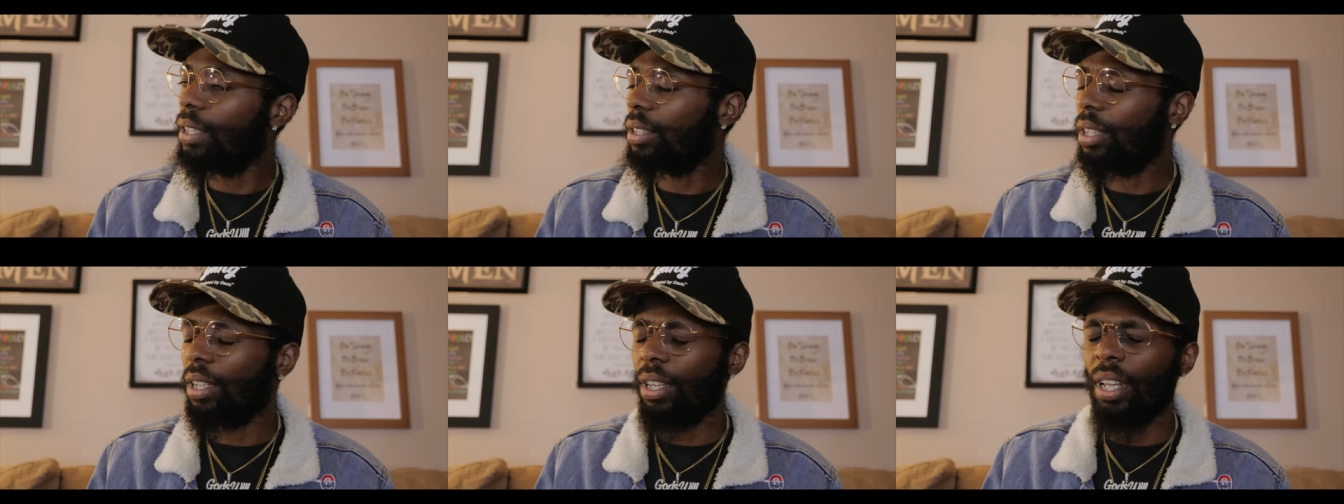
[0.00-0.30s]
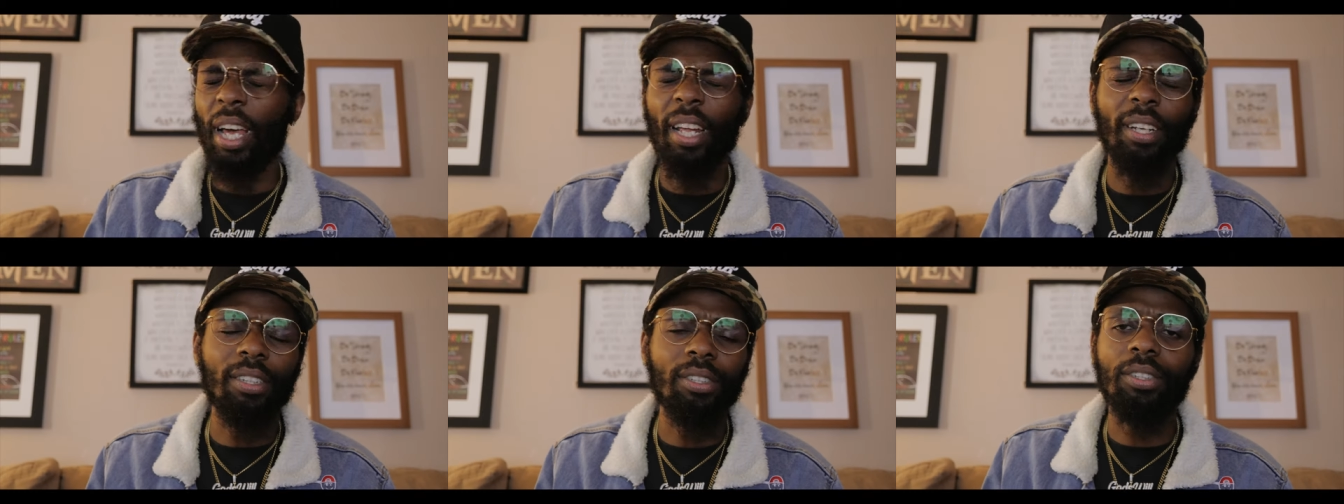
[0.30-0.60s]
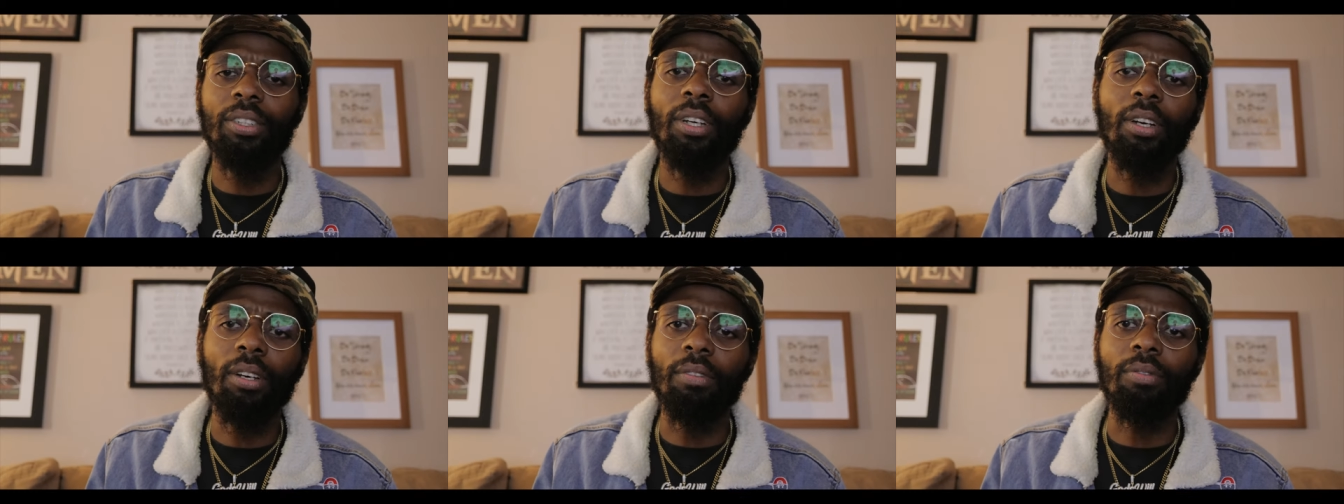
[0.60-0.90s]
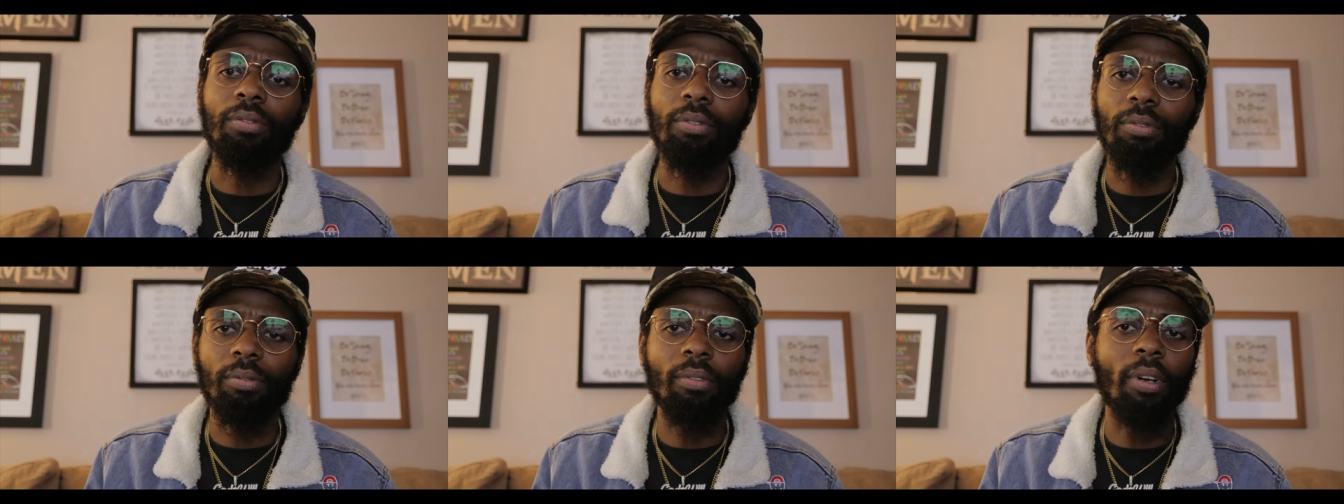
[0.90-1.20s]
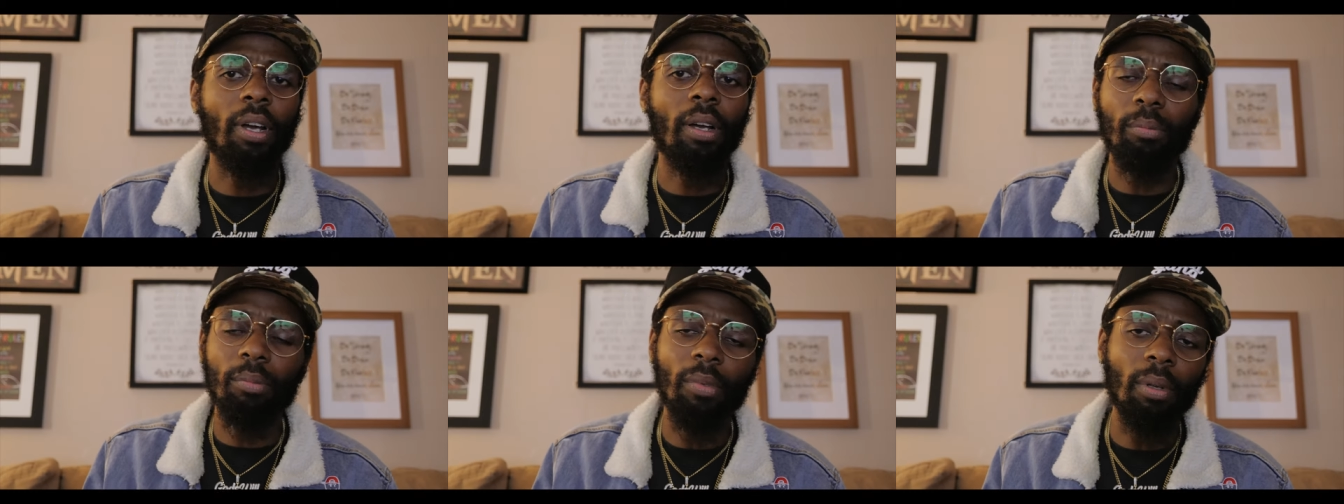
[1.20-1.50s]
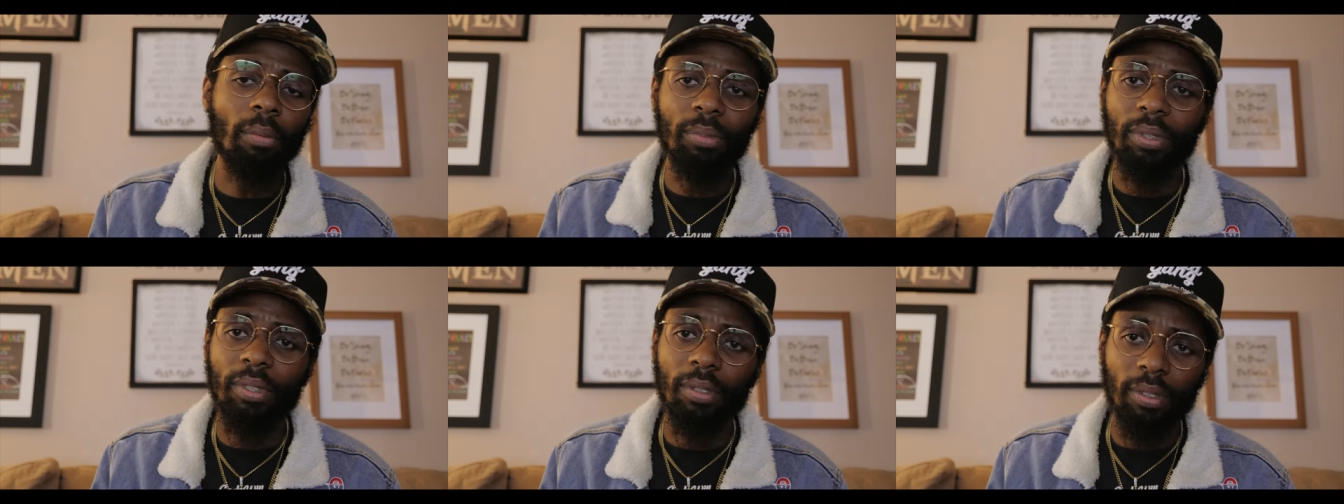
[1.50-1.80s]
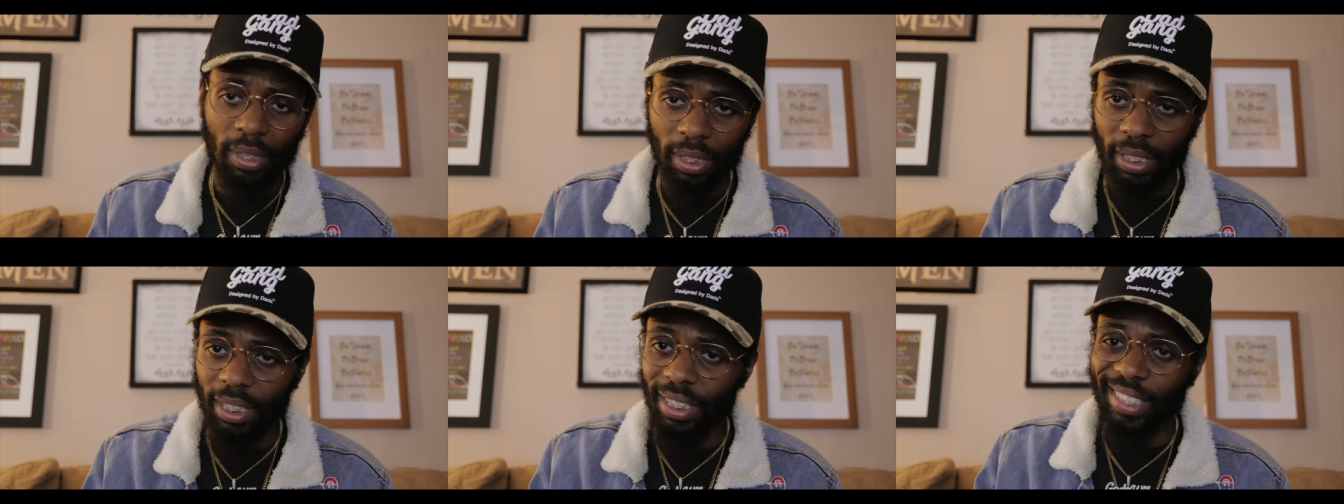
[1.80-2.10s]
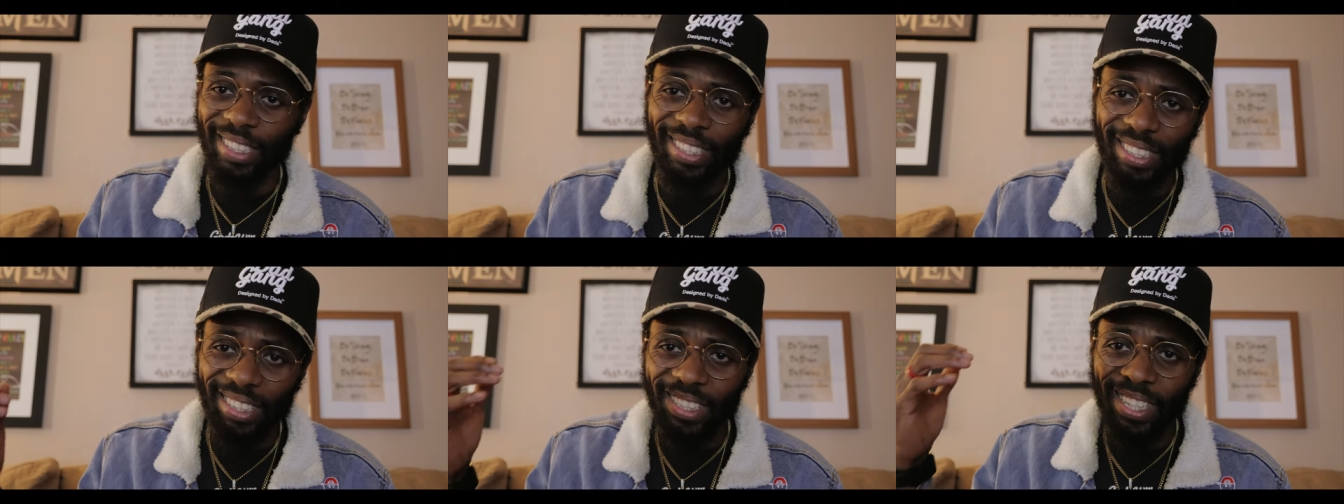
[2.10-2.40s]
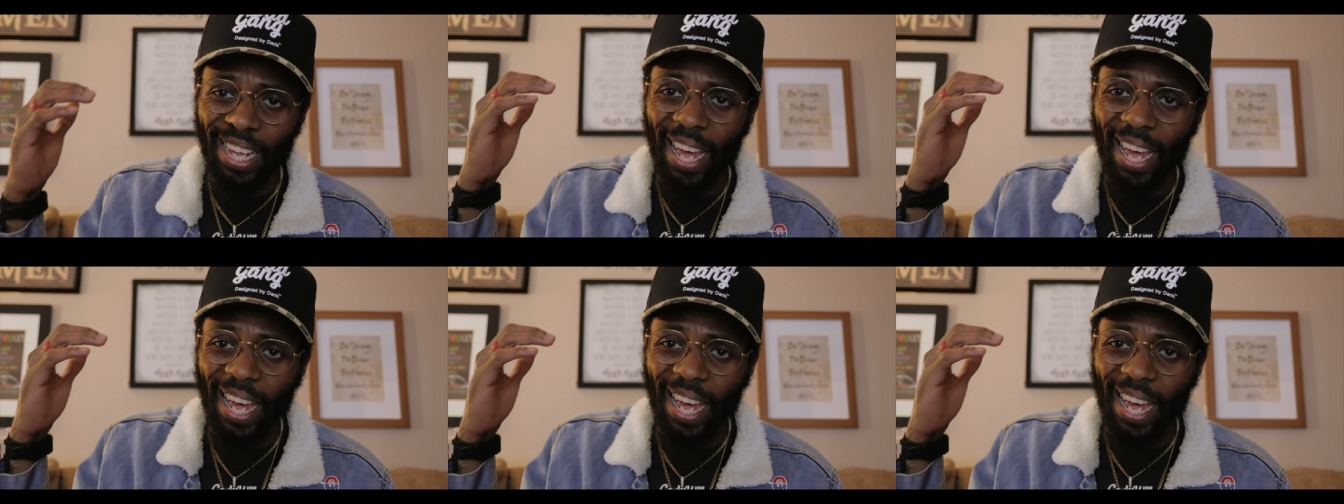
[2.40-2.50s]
It's a lot of stuff. I'm just